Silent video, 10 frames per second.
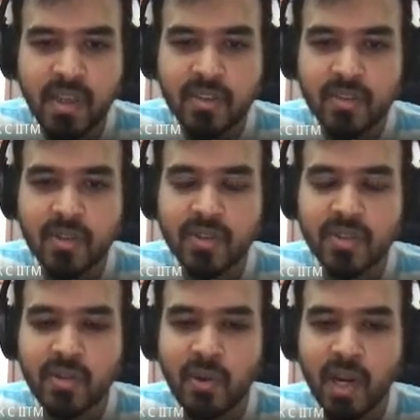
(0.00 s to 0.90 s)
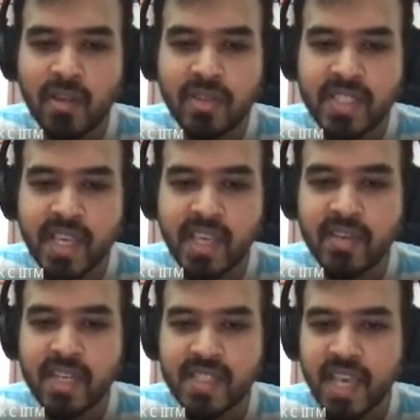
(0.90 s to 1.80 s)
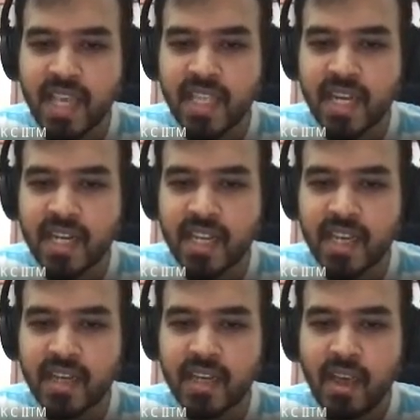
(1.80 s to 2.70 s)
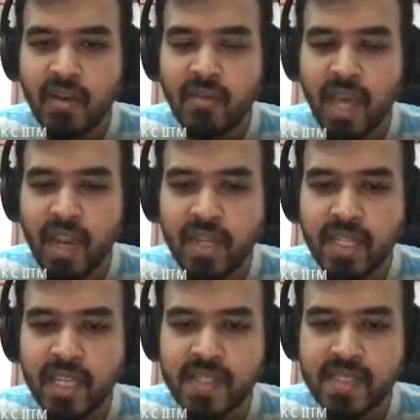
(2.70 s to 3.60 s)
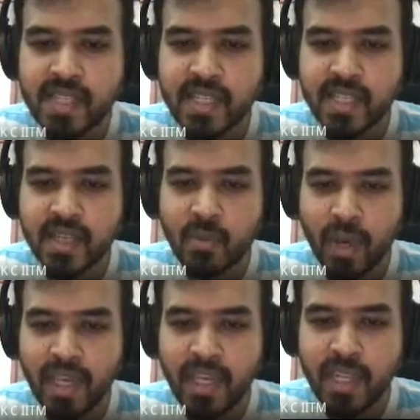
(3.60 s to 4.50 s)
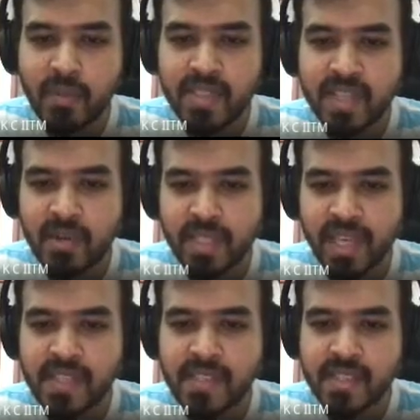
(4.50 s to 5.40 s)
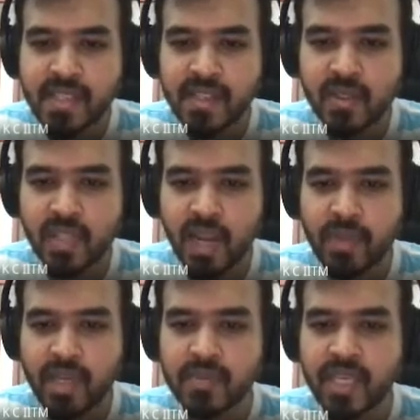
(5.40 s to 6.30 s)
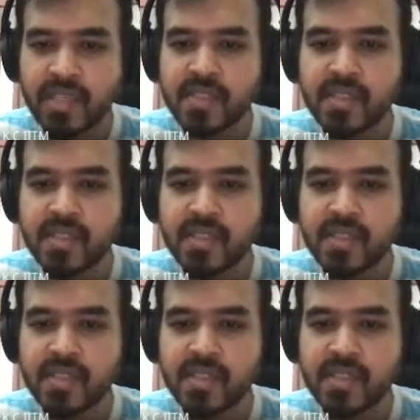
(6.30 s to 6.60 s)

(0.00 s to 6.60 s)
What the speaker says: So what are we saying? We are saying that wherever there is a y, replace that with x, so that becomes x.